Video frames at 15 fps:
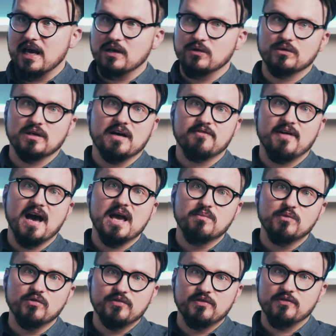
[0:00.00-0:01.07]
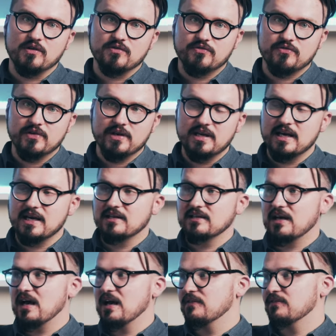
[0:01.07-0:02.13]
I could have iMovie for free and
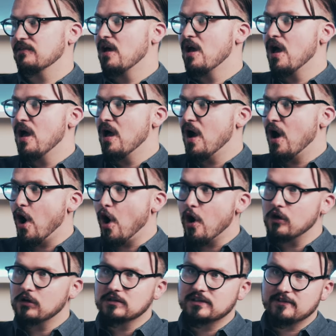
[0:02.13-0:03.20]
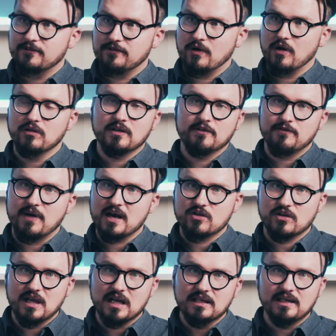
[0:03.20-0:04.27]
have all the all the
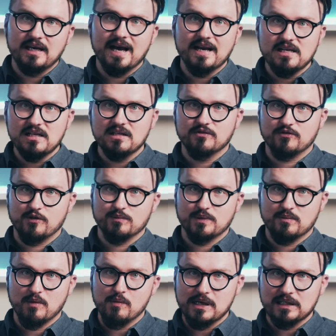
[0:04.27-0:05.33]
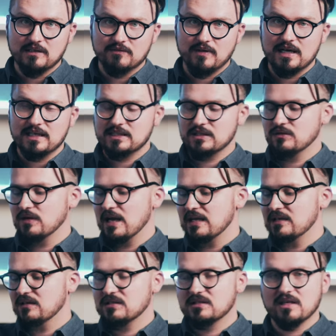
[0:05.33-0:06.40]
functionality I need from the mobile device to
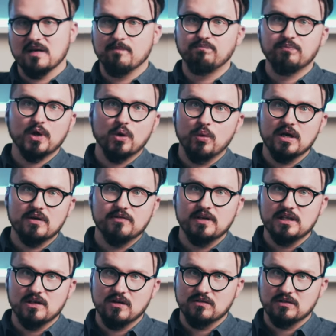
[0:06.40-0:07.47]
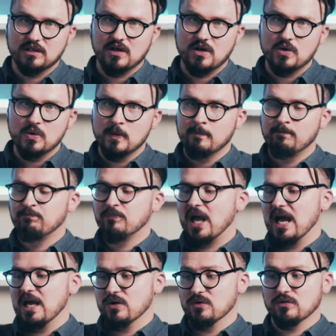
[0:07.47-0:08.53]
edit some quick video on the go
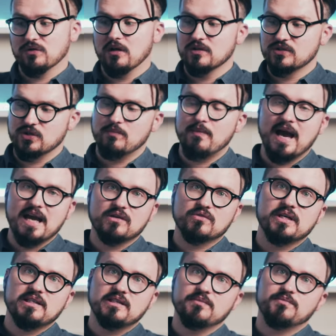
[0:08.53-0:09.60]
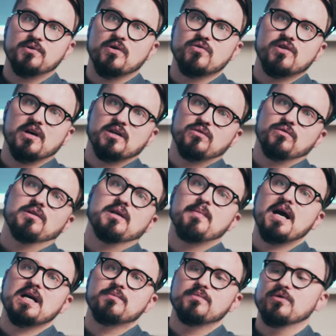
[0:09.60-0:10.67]
I could also migrate the project to the
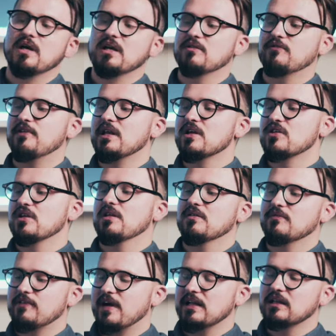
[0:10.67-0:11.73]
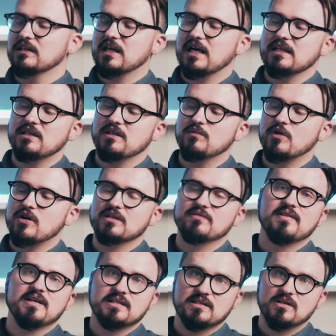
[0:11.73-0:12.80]
MacBook and finish it in Final Cut in more
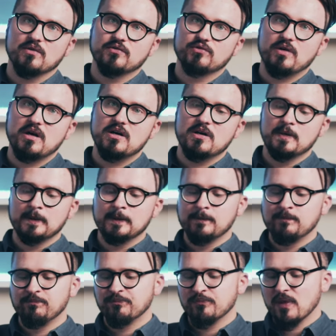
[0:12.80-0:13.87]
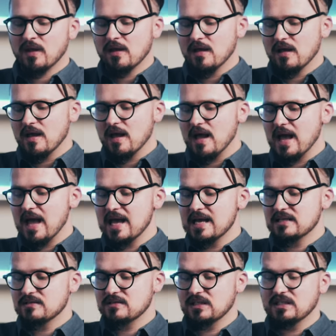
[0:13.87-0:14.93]
advanced software.
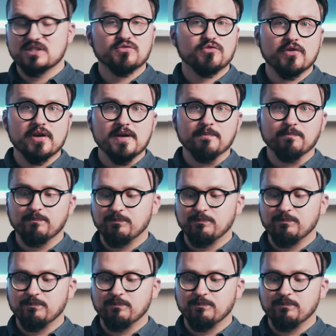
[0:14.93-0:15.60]
And it's free.